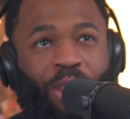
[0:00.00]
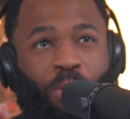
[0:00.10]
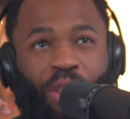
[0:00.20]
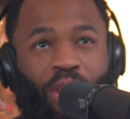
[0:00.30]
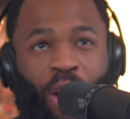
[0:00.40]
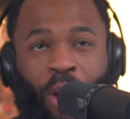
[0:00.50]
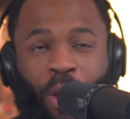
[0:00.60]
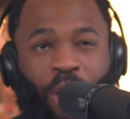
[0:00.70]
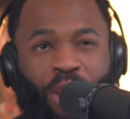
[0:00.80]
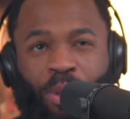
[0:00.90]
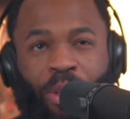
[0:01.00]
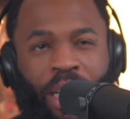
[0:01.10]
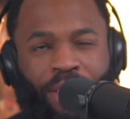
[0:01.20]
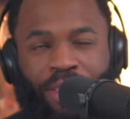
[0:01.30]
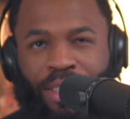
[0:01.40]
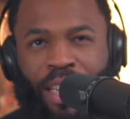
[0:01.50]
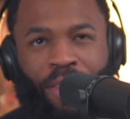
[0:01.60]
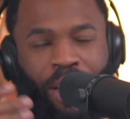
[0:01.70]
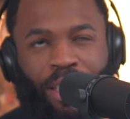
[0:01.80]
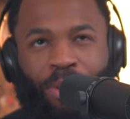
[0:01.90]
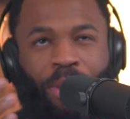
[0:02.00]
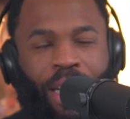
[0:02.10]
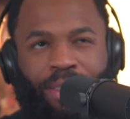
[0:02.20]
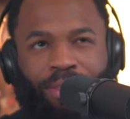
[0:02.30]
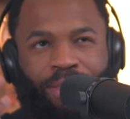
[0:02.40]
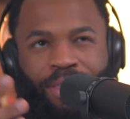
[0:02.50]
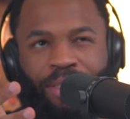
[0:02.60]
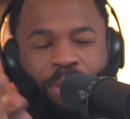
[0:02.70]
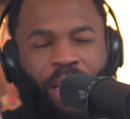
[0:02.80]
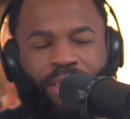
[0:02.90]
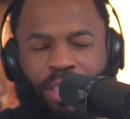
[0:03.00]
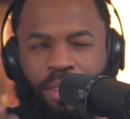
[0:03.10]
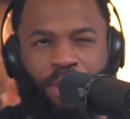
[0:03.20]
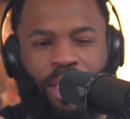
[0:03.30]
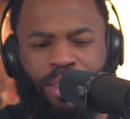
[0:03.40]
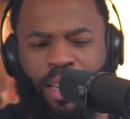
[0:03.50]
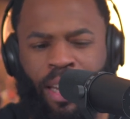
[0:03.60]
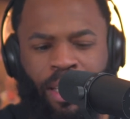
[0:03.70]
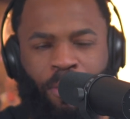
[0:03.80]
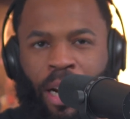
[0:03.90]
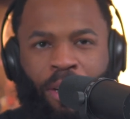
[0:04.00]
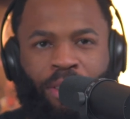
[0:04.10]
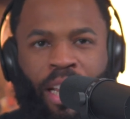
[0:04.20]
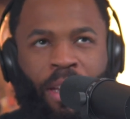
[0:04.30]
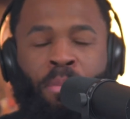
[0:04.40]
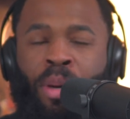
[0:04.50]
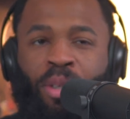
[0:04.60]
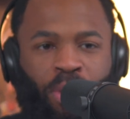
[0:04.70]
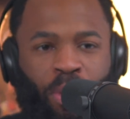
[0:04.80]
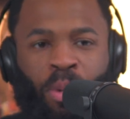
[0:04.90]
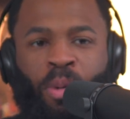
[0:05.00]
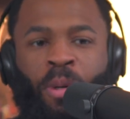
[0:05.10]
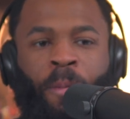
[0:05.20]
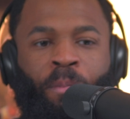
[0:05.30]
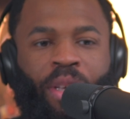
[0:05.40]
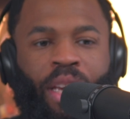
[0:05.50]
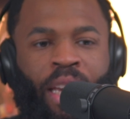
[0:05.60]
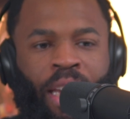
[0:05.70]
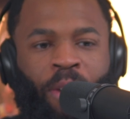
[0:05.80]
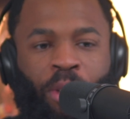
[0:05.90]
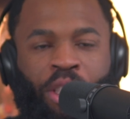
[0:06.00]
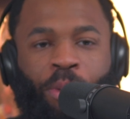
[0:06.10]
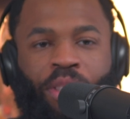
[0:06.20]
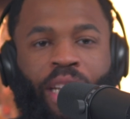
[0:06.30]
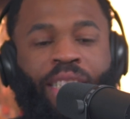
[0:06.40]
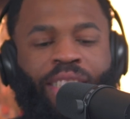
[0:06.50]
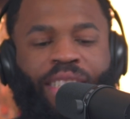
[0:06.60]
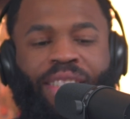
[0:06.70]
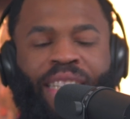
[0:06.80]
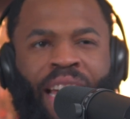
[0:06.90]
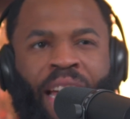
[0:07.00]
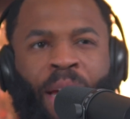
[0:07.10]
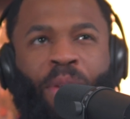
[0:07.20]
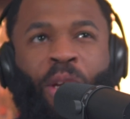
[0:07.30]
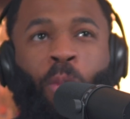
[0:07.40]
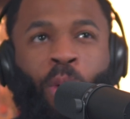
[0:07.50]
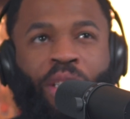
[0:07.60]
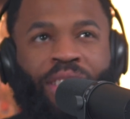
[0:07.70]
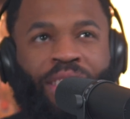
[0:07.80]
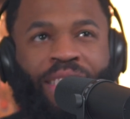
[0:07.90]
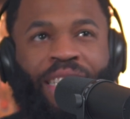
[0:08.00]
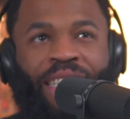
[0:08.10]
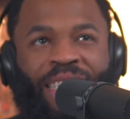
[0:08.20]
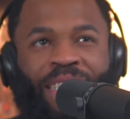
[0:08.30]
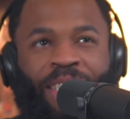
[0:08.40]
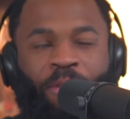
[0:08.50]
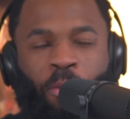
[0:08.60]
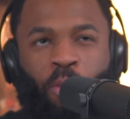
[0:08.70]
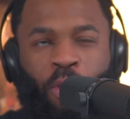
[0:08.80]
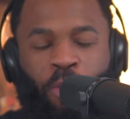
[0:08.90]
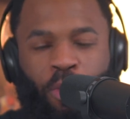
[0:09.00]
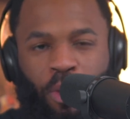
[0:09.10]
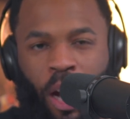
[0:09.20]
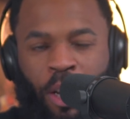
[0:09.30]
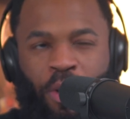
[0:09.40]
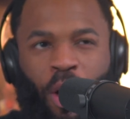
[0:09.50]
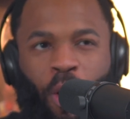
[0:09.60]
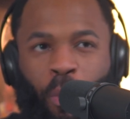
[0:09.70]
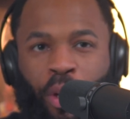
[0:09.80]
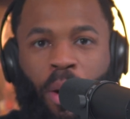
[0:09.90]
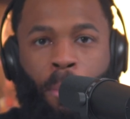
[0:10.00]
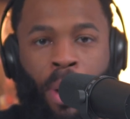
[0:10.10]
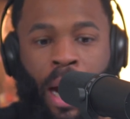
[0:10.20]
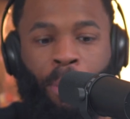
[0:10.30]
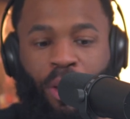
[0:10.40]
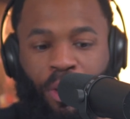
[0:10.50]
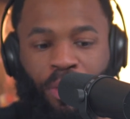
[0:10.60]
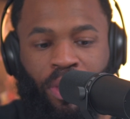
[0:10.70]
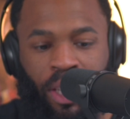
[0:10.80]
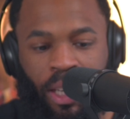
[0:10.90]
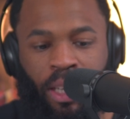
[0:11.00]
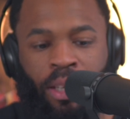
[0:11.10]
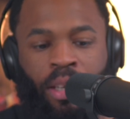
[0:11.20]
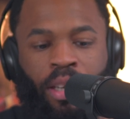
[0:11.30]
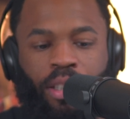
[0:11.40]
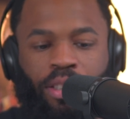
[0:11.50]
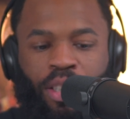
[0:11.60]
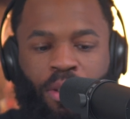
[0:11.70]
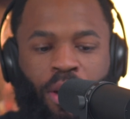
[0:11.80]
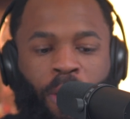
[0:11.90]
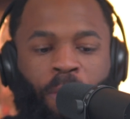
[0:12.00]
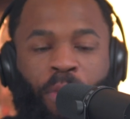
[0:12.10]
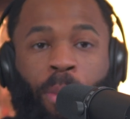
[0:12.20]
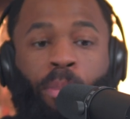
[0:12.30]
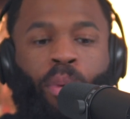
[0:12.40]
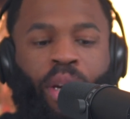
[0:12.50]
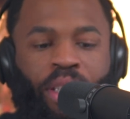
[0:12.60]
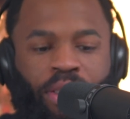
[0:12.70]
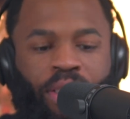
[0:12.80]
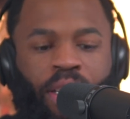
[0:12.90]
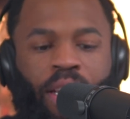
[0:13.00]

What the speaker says: this was early 2007, like 2007, 2008, when I was in like middle school. And when she was saying this at the time, it wasn't a real popular thing to embrace